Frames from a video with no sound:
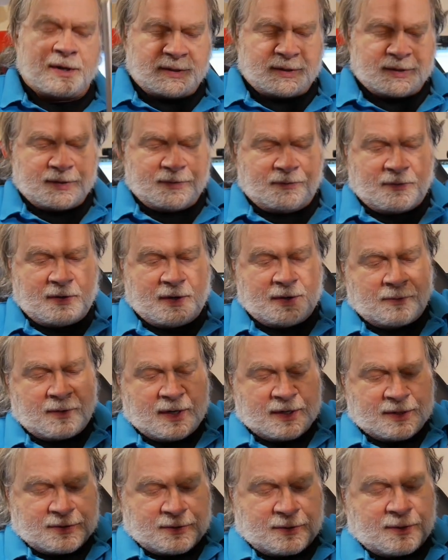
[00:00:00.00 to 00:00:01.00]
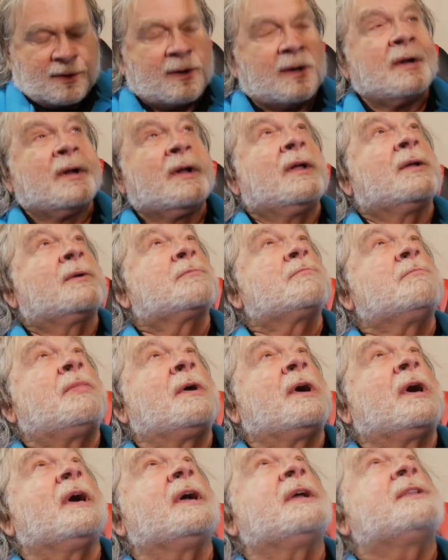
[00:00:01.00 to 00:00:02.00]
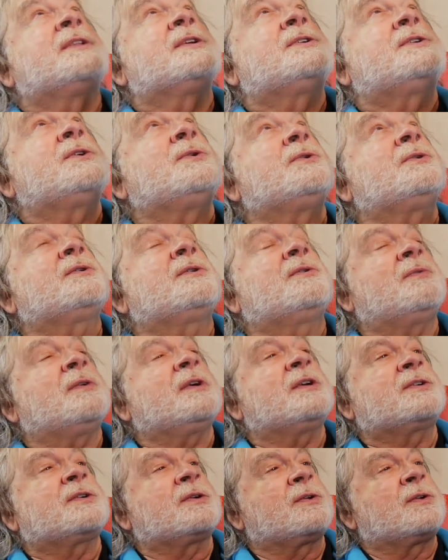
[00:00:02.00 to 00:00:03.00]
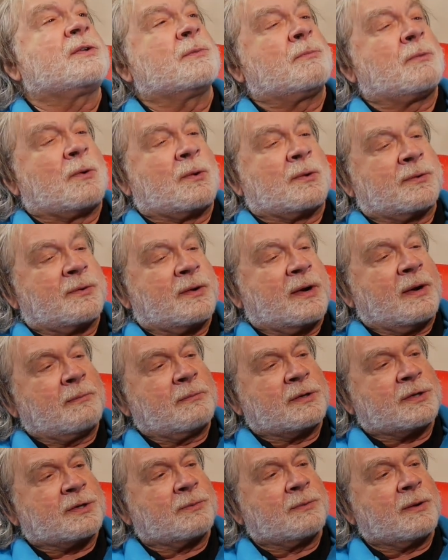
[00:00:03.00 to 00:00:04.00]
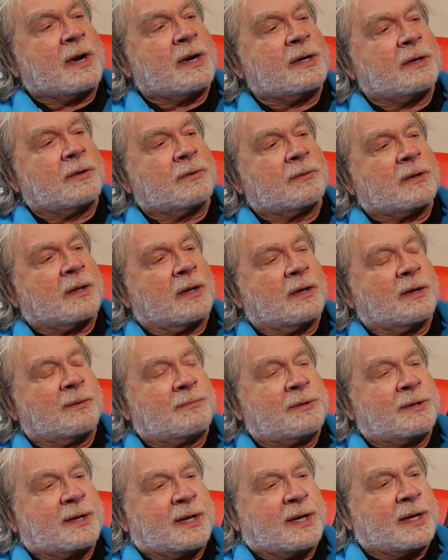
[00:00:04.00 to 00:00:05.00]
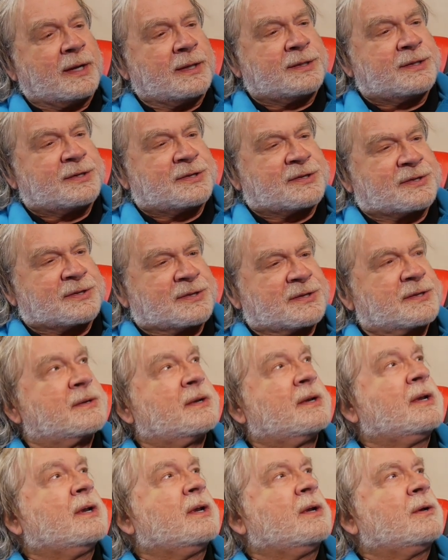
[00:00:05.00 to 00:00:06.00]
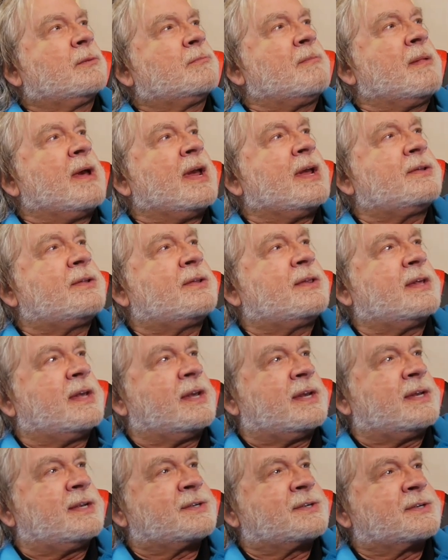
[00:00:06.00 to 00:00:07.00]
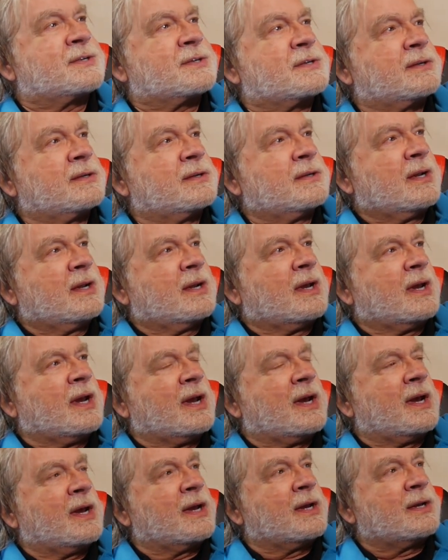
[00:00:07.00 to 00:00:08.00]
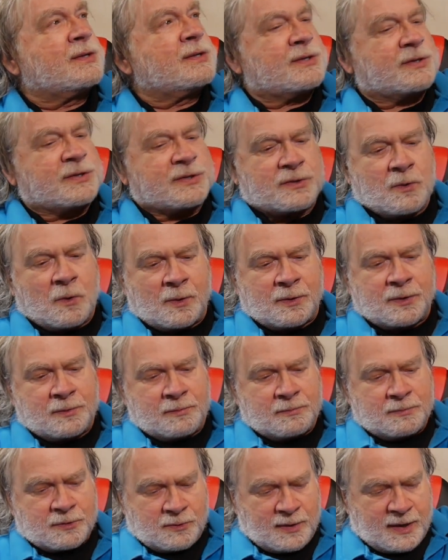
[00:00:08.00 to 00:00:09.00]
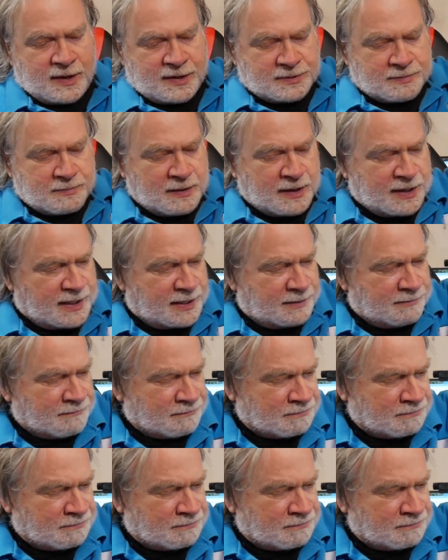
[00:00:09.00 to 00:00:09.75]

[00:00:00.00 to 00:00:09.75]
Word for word: as a fundraiser by the junior division of the Boulder Amateur Radio Club. The kids made these and sold them to raise money.